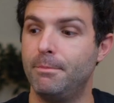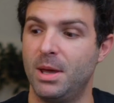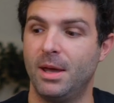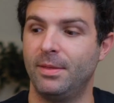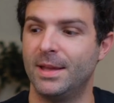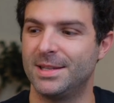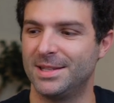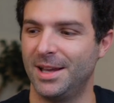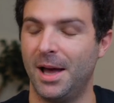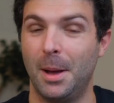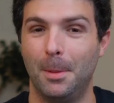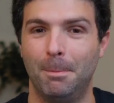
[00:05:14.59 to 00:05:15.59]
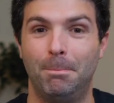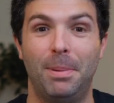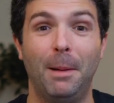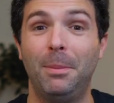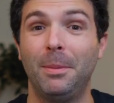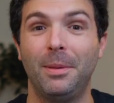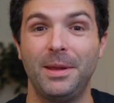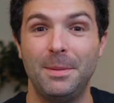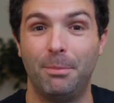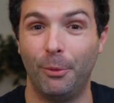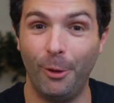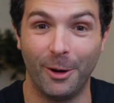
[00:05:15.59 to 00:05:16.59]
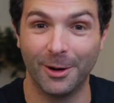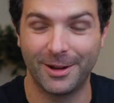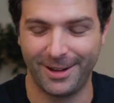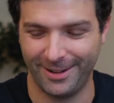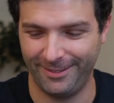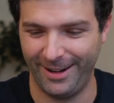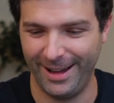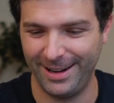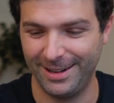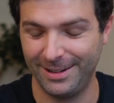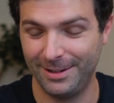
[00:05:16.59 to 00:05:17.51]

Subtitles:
being this bubbly brook, right?